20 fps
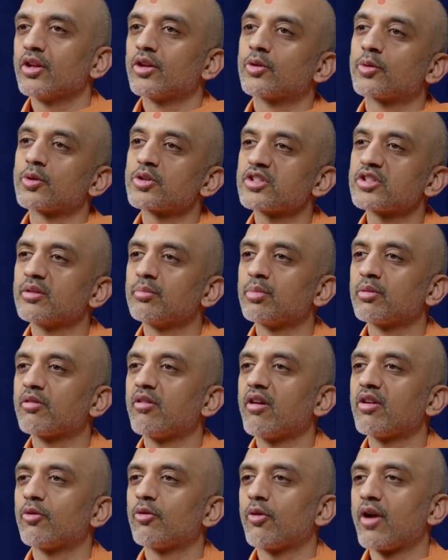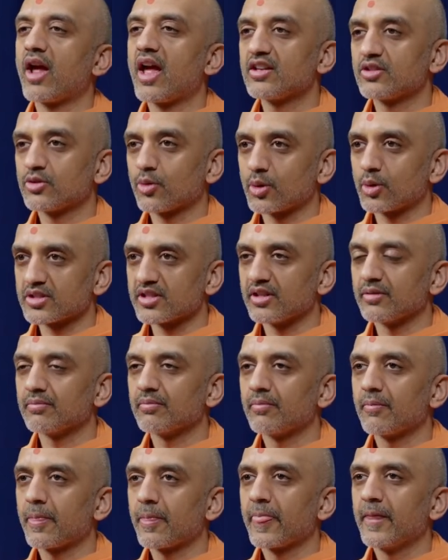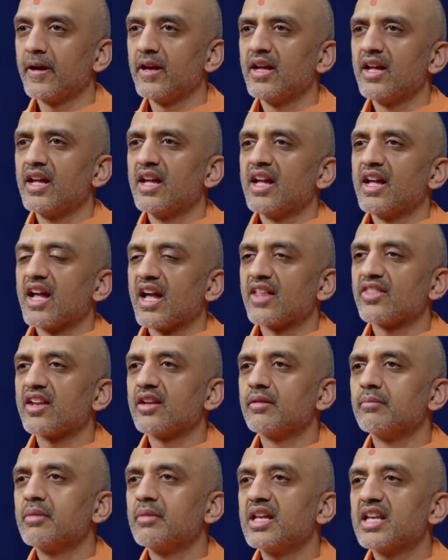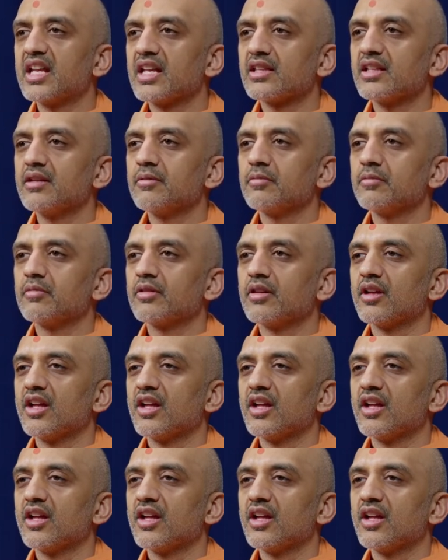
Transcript: Krishna Bhagwan ran towards him and then immediately